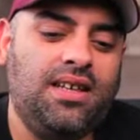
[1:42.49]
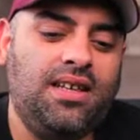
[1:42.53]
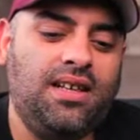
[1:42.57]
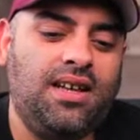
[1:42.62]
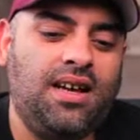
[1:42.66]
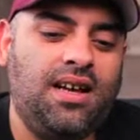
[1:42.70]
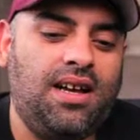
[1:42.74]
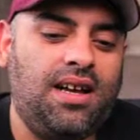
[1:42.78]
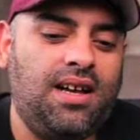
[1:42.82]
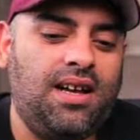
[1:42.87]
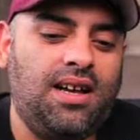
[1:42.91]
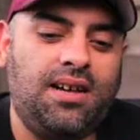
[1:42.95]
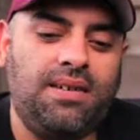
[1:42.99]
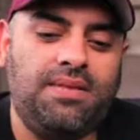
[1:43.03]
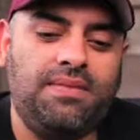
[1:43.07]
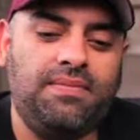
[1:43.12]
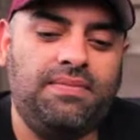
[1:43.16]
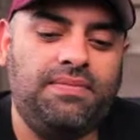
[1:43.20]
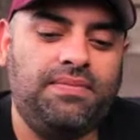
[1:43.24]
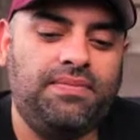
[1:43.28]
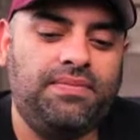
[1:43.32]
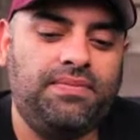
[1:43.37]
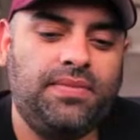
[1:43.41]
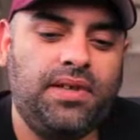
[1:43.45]
Um,
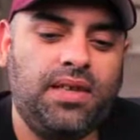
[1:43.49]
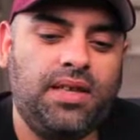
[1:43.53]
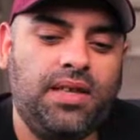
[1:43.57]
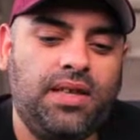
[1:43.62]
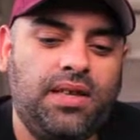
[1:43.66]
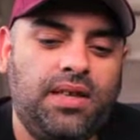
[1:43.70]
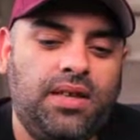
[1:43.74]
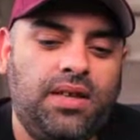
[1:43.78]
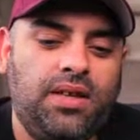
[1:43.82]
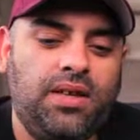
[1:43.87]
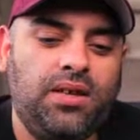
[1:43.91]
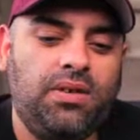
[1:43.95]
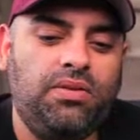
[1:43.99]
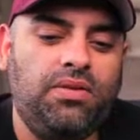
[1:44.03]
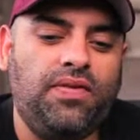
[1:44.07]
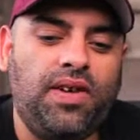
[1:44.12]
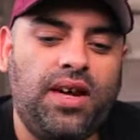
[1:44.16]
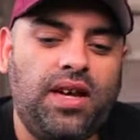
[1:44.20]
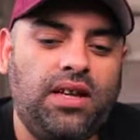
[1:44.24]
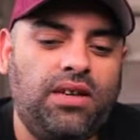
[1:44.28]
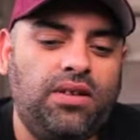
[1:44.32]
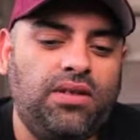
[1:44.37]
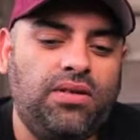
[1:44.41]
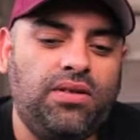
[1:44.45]

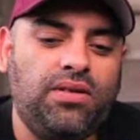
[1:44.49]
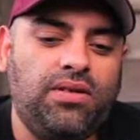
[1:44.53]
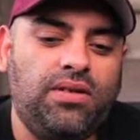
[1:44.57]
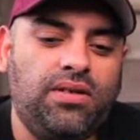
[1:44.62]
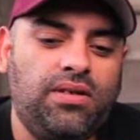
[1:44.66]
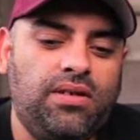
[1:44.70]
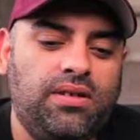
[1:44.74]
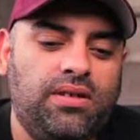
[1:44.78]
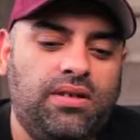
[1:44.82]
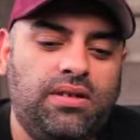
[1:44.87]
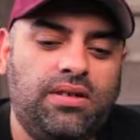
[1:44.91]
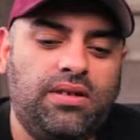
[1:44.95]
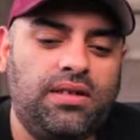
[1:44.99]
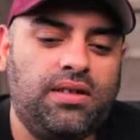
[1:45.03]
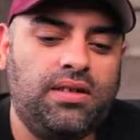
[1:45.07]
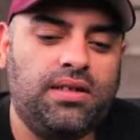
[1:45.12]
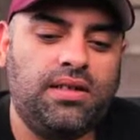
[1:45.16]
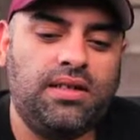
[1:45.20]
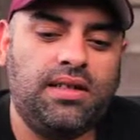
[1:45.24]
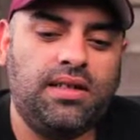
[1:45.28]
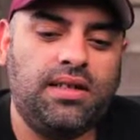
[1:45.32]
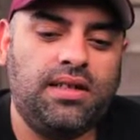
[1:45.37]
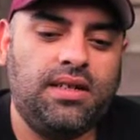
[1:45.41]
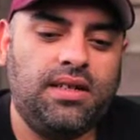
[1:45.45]
without your
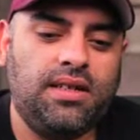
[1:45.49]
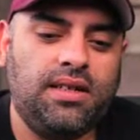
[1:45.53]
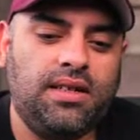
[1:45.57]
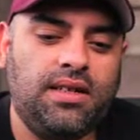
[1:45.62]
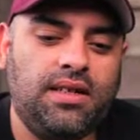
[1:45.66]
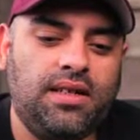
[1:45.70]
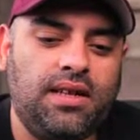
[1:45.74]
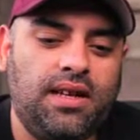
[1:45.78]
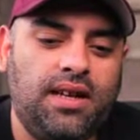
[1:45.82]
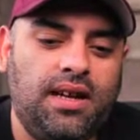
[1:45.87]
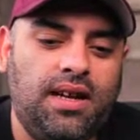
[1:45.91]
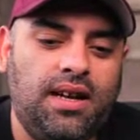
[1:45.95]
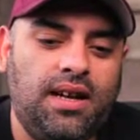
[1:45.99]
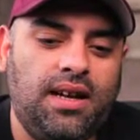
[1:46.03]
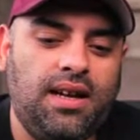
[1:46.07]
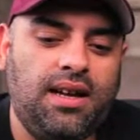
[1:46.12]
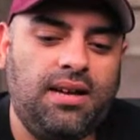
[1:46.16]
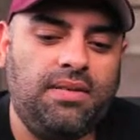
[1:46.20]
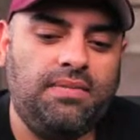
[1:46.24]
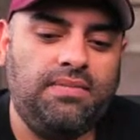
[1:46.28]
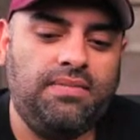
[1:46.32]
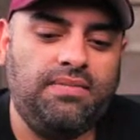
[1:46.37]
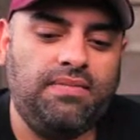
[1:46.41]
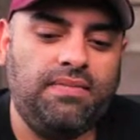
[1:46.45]

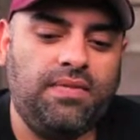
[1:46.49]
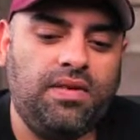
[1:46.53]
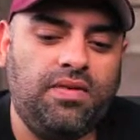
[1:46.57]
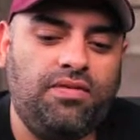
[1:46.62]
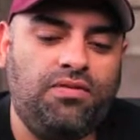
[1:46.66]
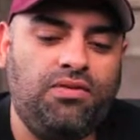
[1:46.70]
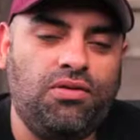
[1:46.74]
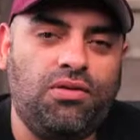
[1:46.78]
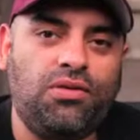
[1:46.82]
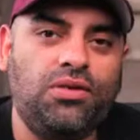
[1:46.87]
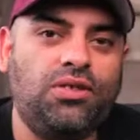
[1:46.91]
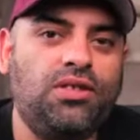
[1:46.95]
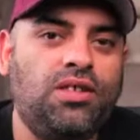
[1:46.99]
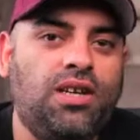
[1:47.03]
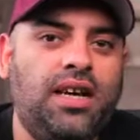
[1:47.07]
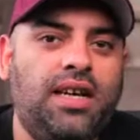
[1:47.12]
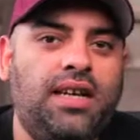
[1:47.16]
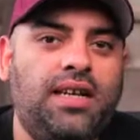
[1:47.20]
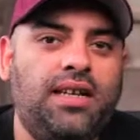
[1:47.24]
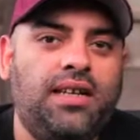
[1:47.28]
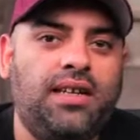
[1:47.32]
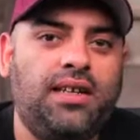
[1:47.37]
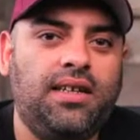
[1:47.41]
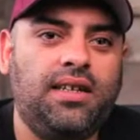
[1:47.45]
um,
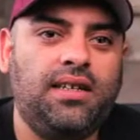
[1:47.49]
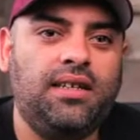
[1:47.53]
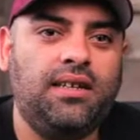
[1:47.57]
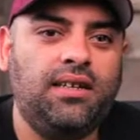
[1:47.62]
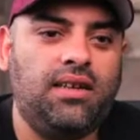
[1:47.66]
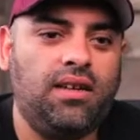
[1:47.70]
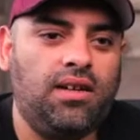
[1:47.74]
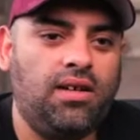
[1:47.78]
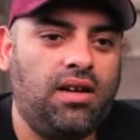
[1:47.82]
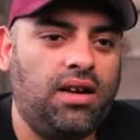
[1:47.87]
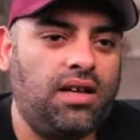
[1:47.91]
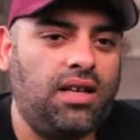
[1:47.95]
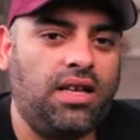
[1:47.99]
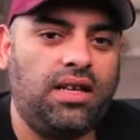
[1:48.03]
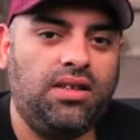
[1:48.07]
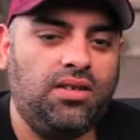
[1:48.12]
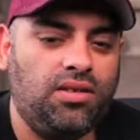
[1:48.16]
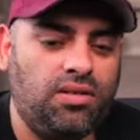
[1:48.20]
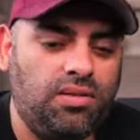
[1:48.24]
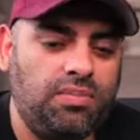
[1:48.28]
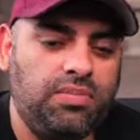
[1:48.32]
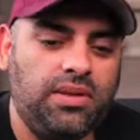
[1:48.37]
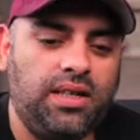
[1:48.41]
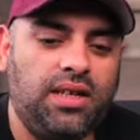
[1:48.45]
foresight and I guess
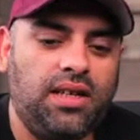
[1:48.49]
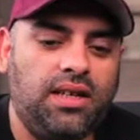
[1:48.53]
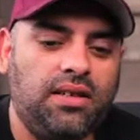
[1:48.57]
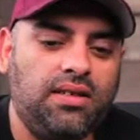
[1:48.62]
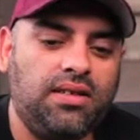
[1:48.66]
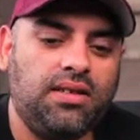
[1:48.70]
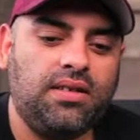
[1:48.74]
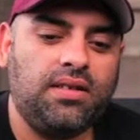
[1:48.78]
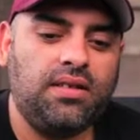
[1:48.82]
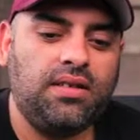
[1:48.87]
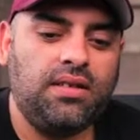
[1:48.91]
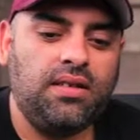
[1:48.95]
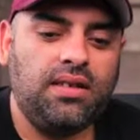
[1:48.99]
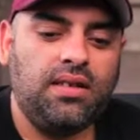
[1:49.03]
helping us,